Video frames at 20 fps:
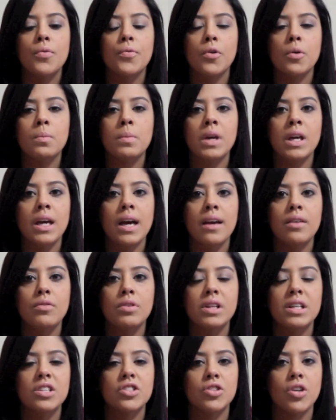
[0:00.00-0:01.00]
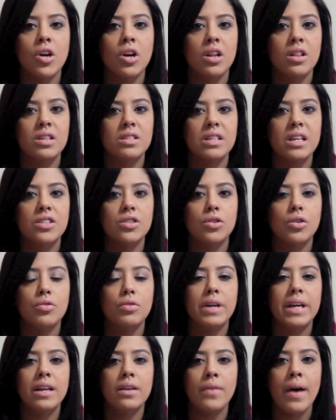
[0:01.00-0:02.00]
For me, I really started this as a
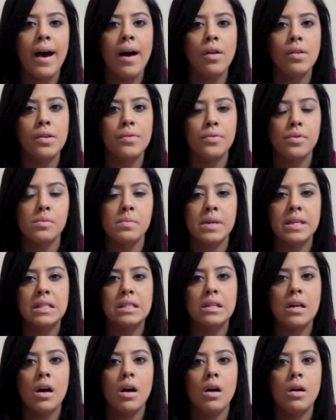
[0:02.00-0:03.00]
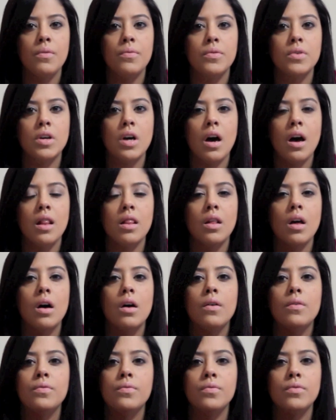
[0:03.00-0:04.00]
creative outlet for myself. I
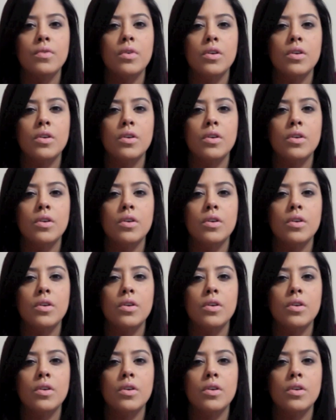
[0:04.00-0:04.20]
love